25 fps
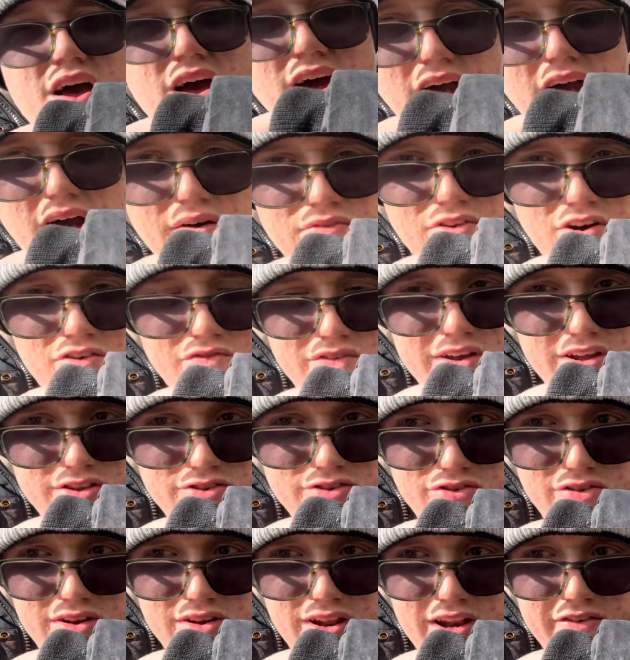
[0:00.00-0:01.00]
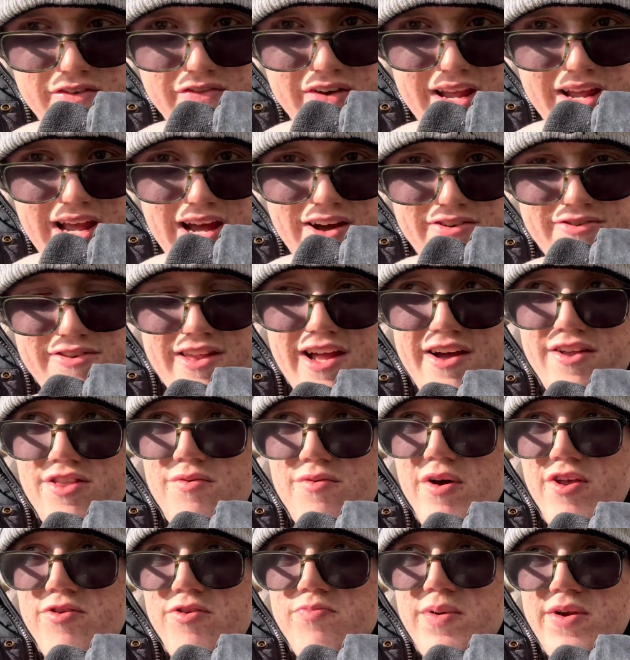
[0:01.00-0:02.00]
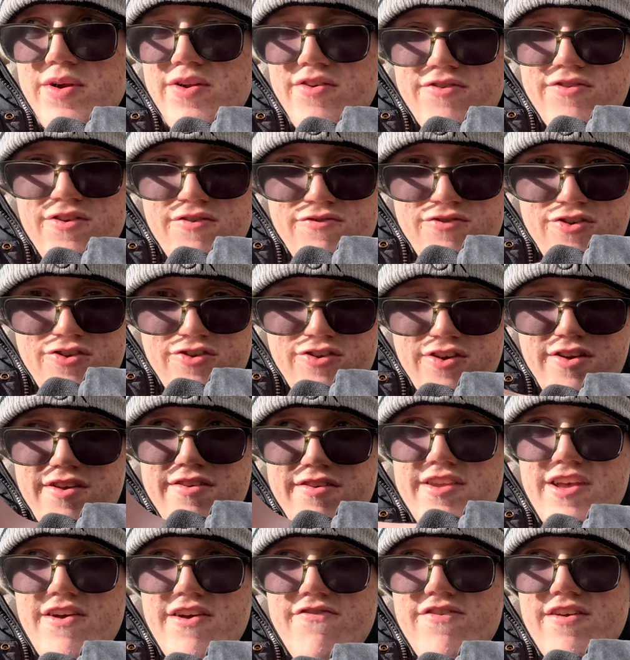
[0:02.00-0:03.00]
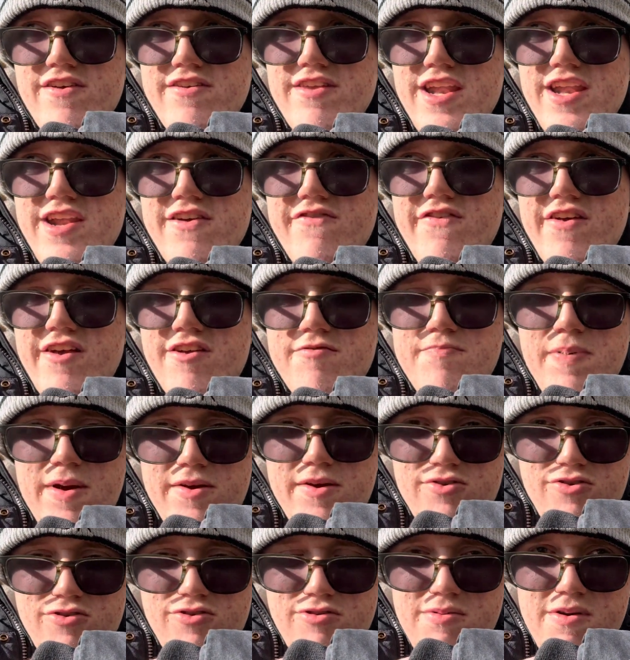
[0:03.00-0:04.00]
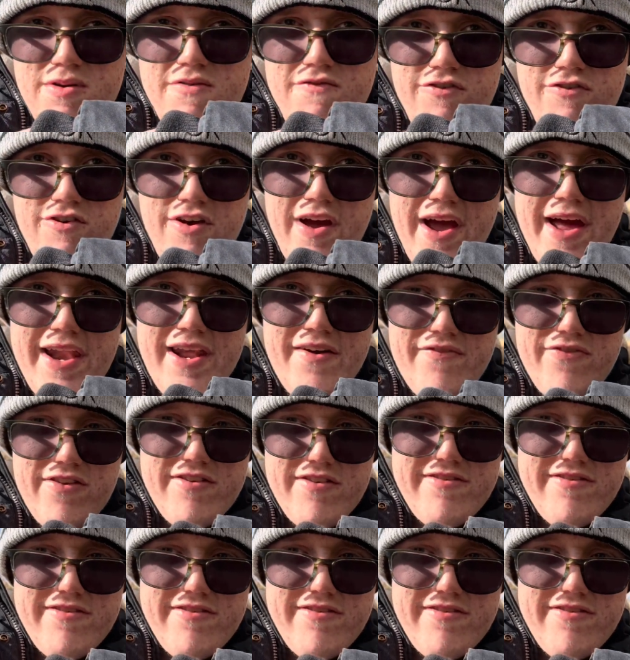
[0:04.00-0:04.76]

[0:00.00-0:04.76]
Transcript: I'm not really doing anything else now in the West Midlands. I'm just going to see if there's anything special coming through at any of the